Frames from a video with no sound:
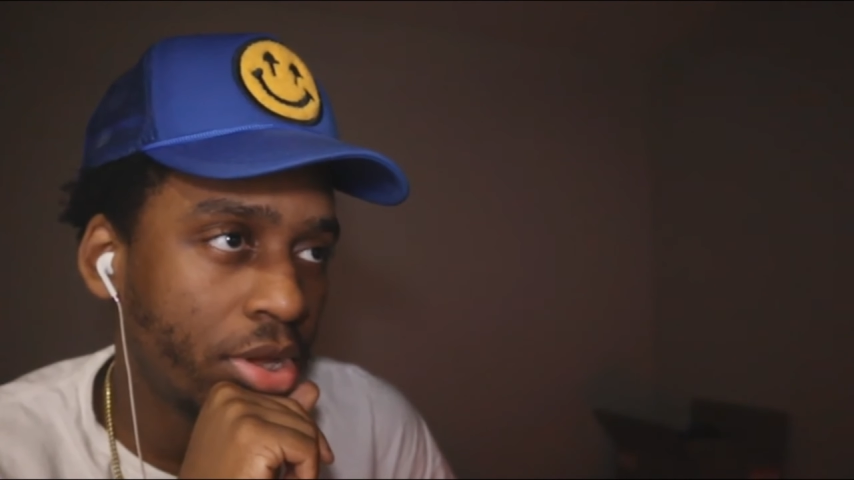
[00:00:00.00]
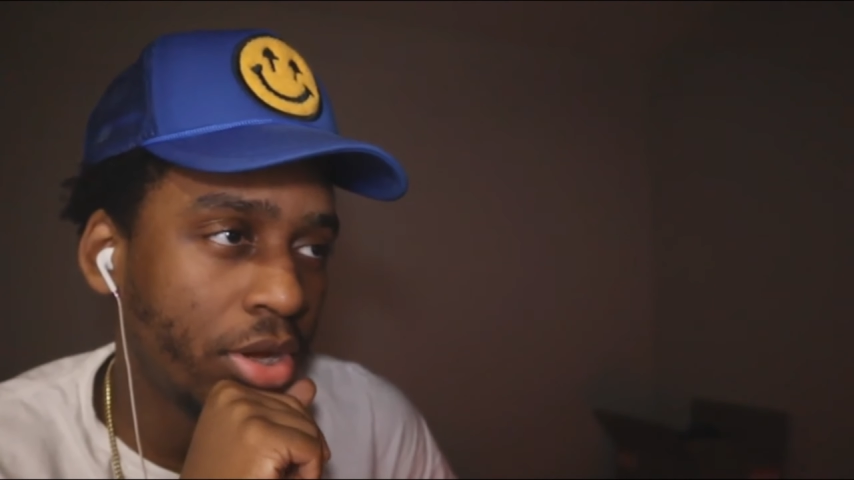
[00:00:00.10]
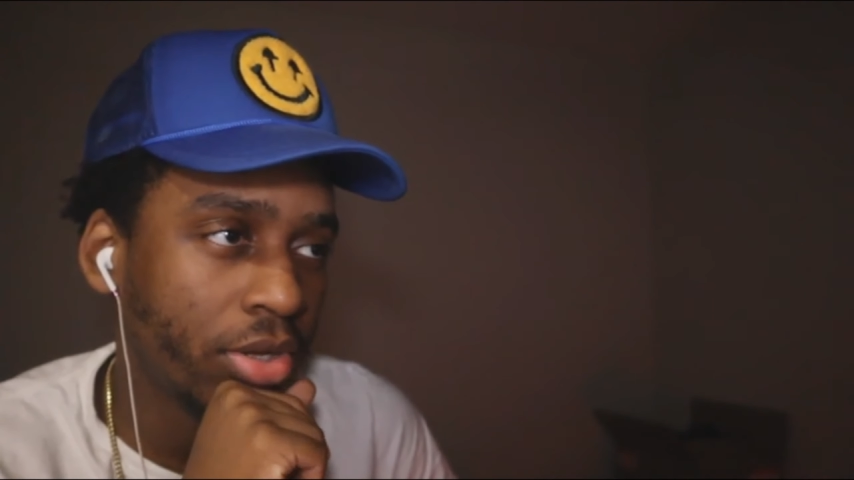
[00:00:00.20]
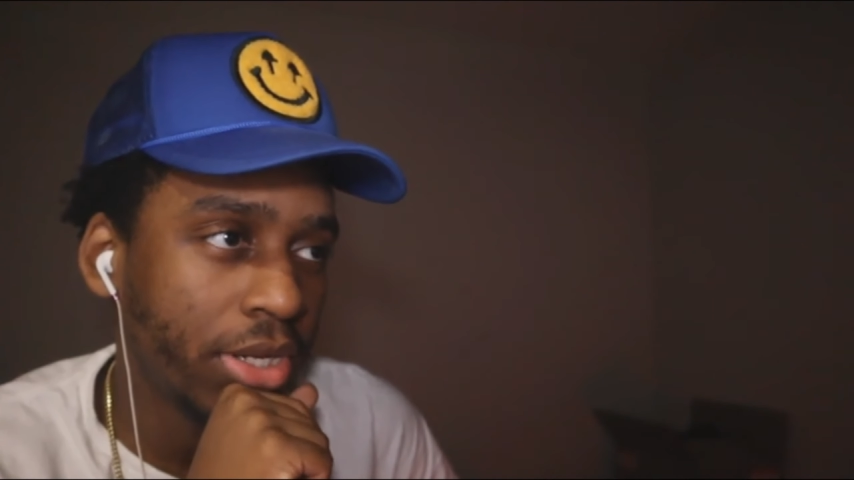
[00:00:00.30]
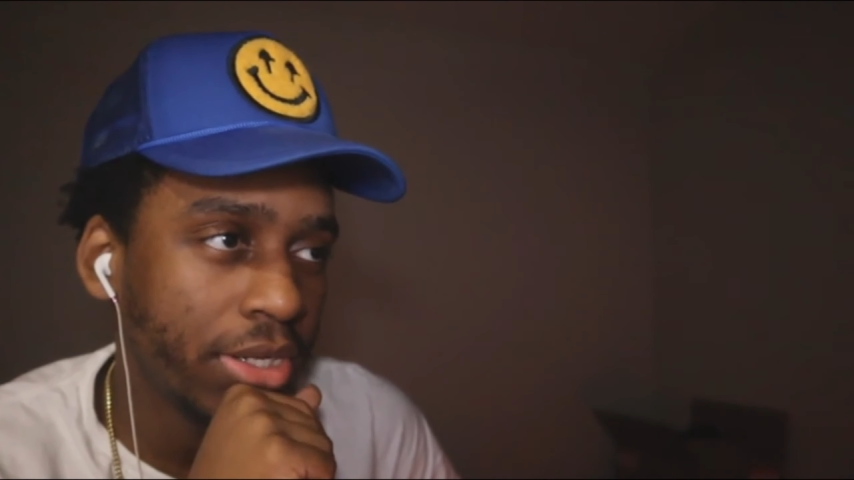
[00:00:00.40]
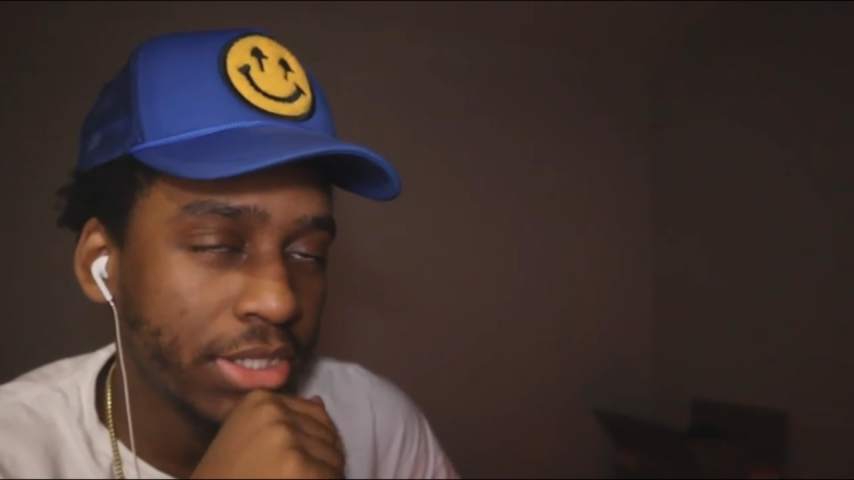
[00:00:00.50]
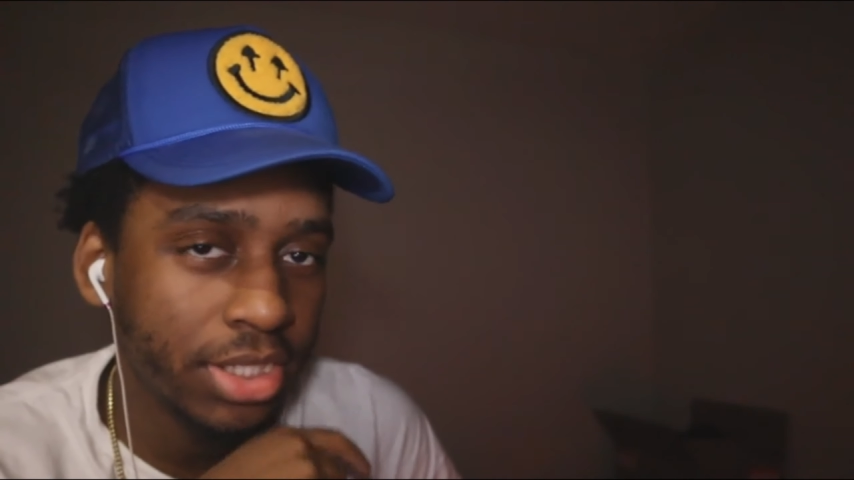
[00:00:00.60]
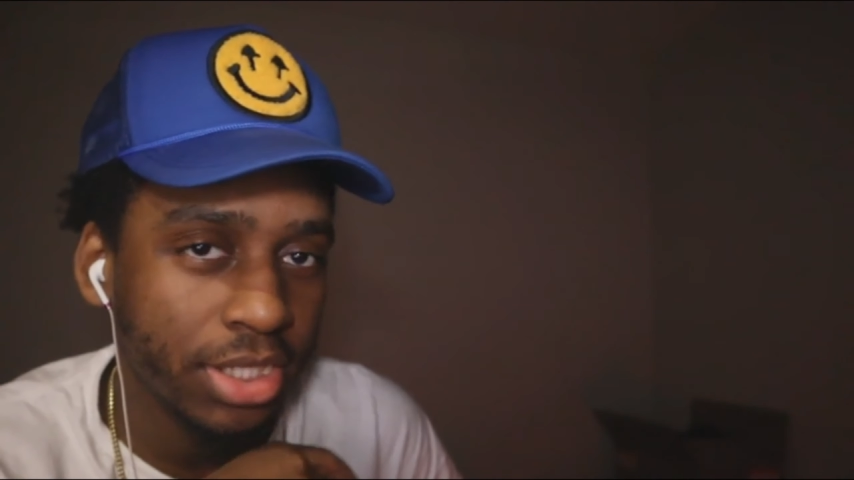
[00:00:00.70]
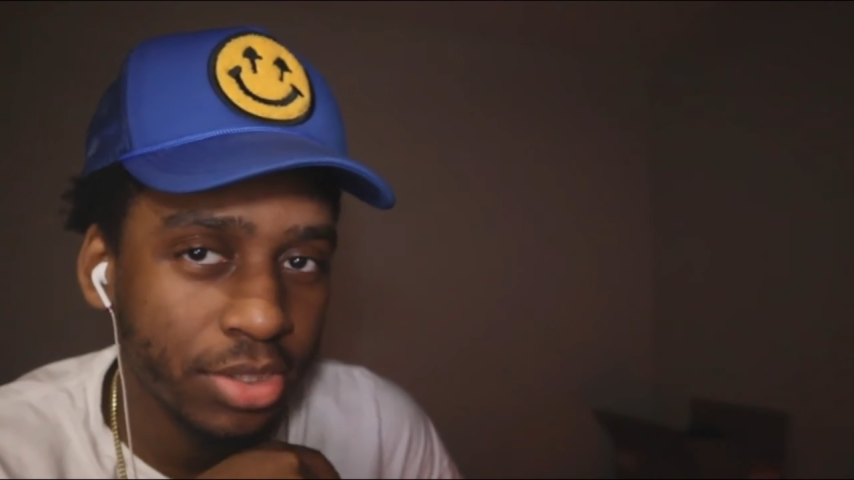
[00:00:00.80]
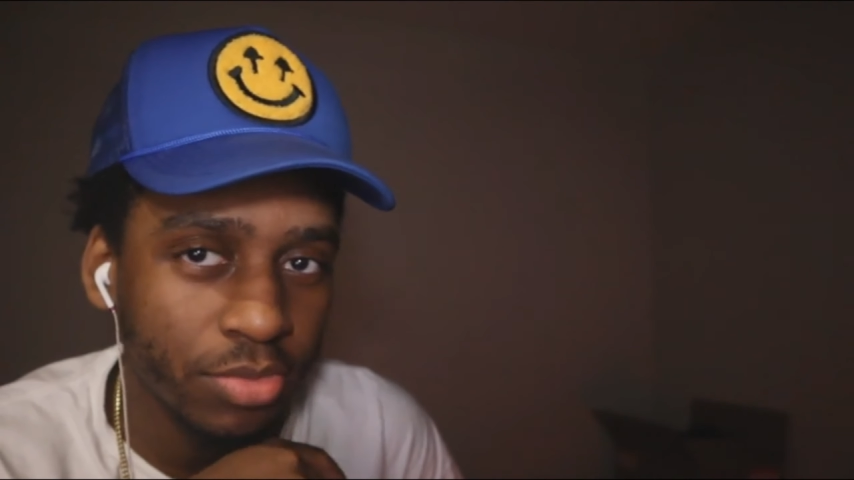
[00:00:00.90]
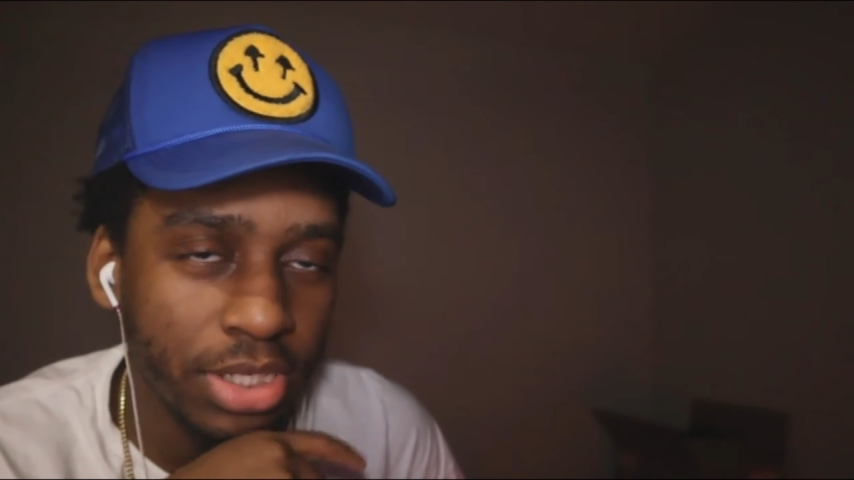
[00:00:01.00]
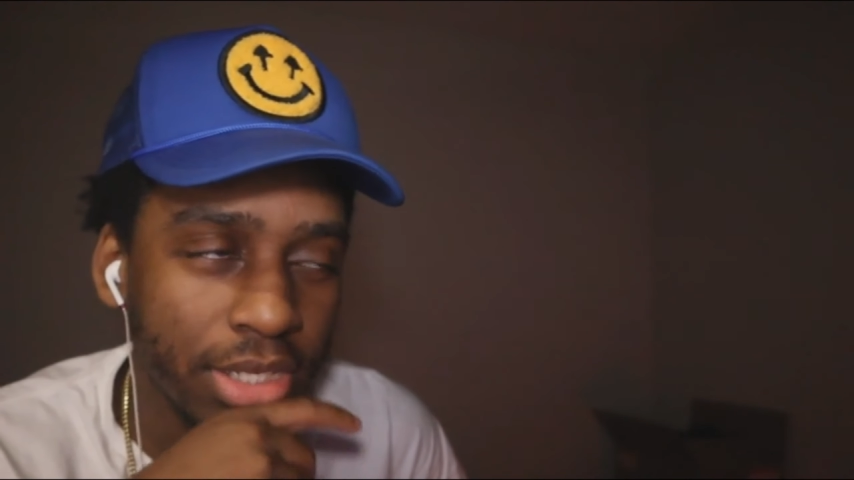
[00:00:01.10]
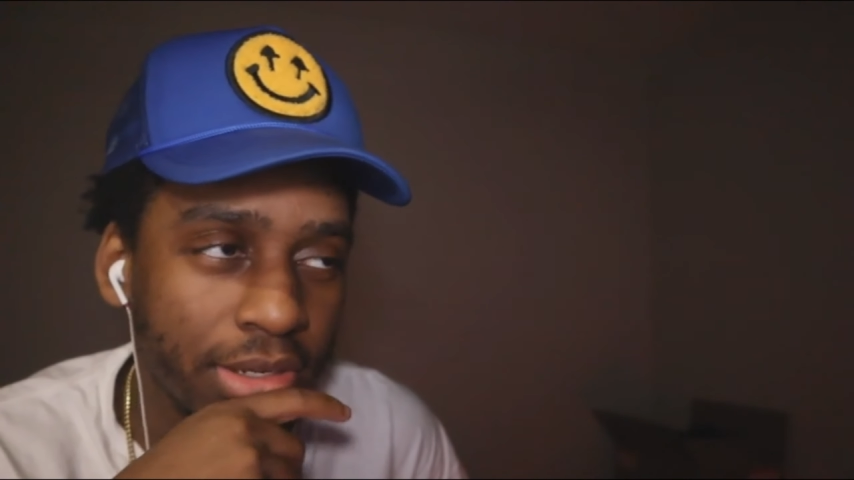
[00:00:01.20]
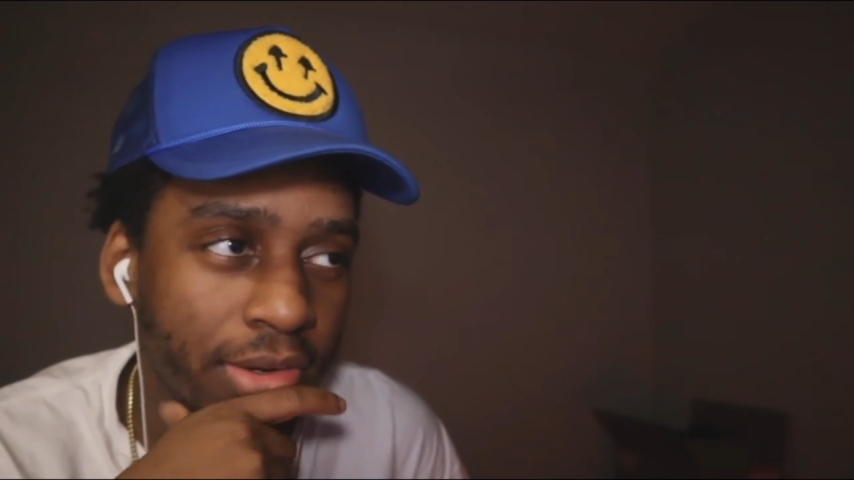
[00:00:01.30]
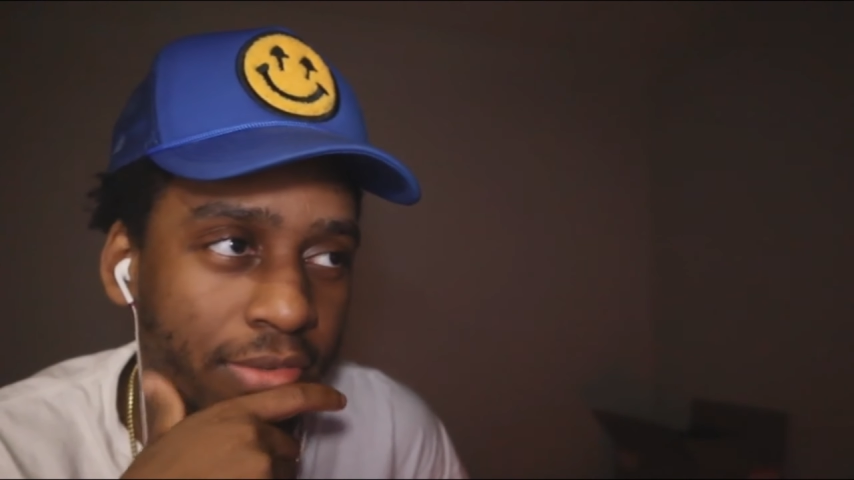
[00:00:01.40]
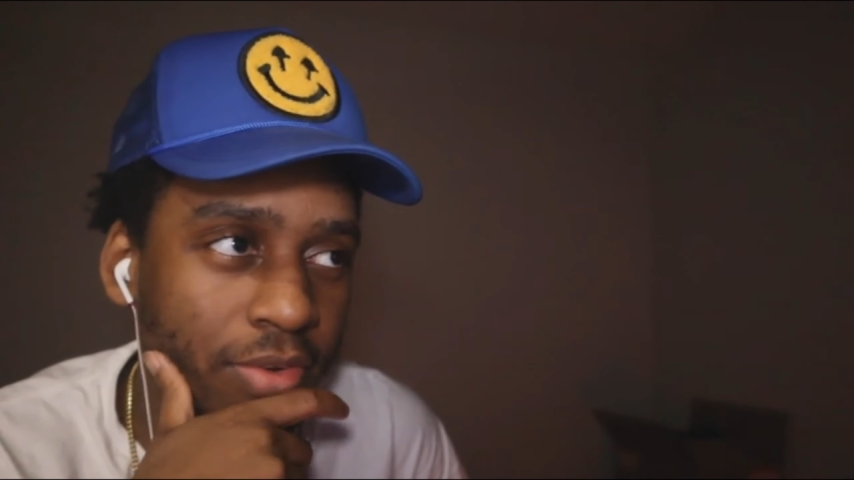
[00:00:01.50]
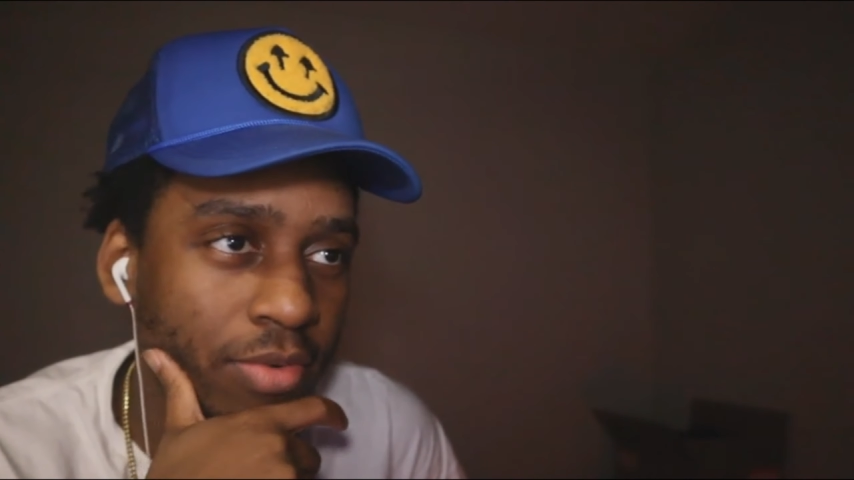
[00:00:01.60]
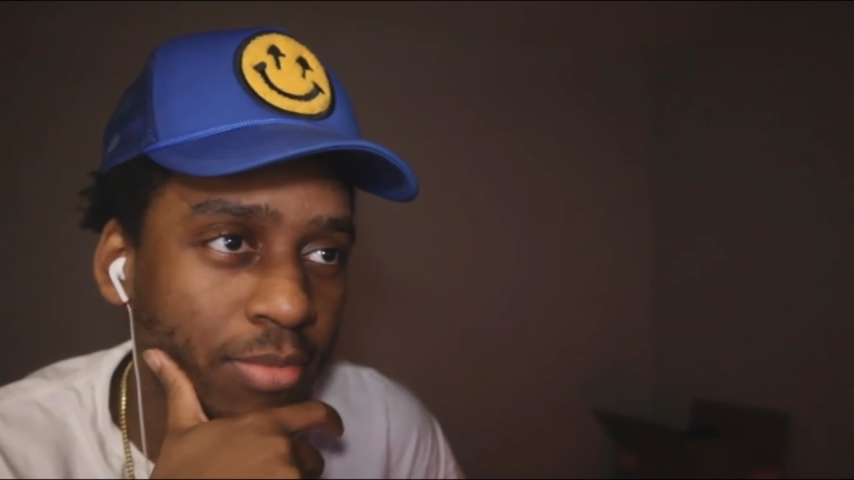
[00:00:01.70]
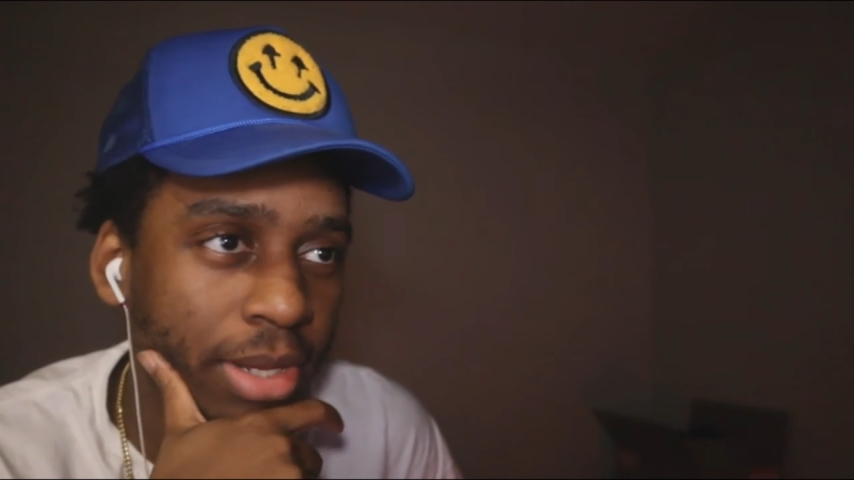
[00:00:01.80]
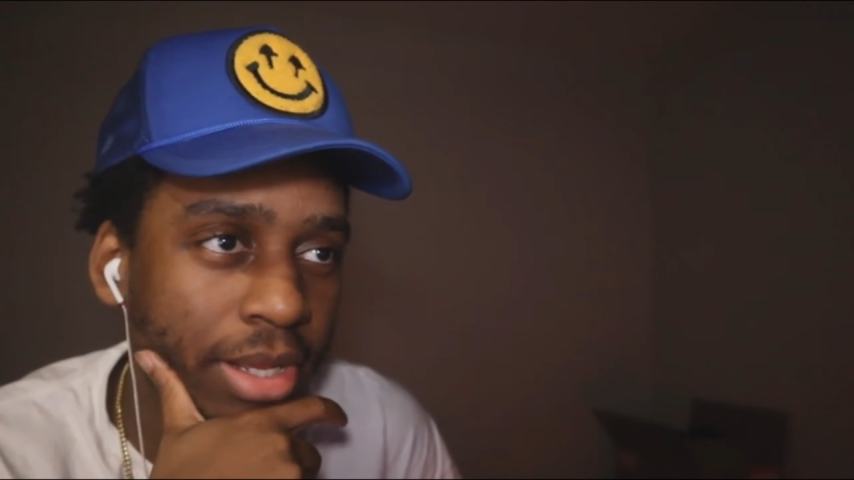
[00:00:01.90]
Oh, they took his wig off.
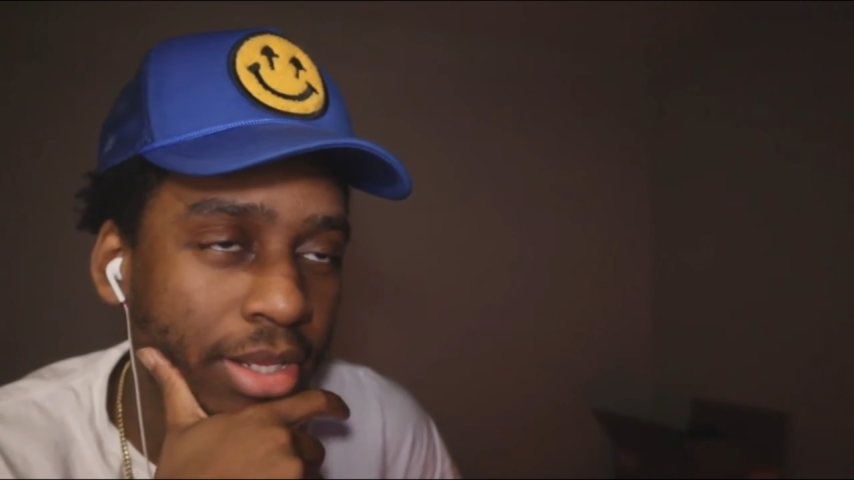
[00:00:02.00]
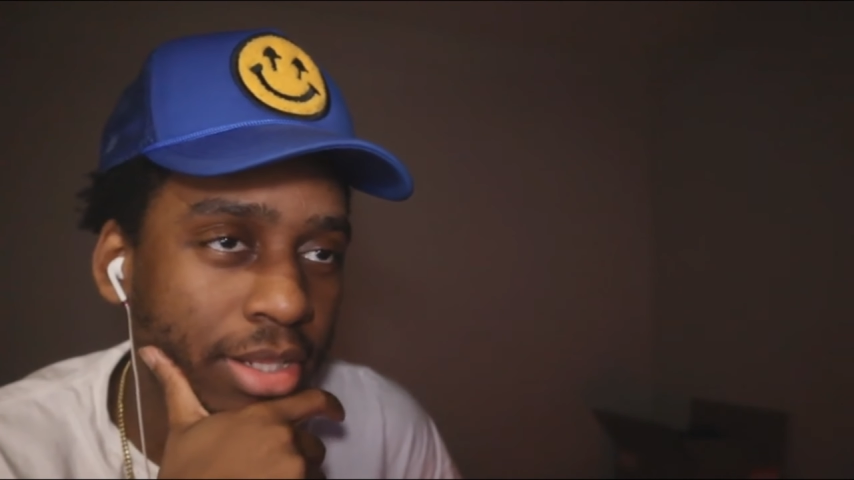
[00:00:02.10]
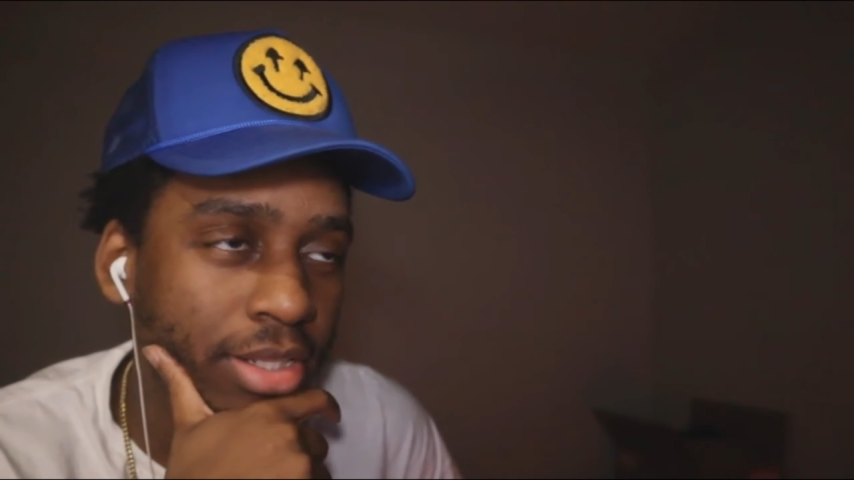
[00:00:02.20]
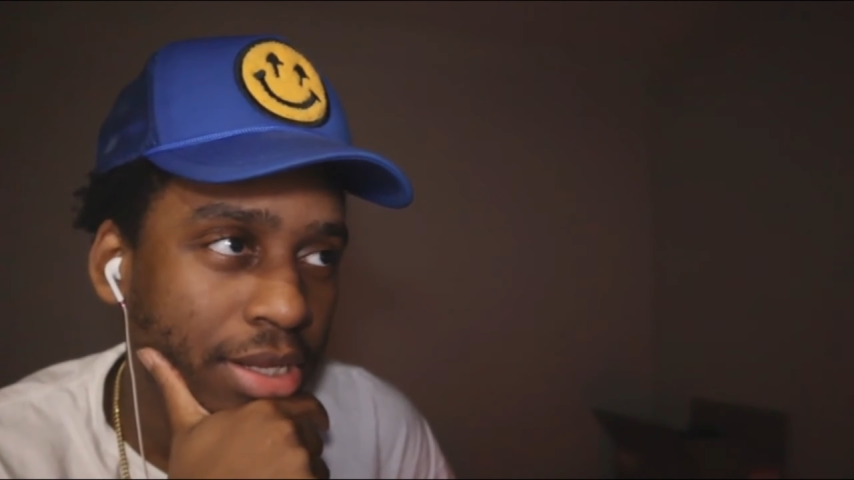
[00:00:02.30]
Oh, man.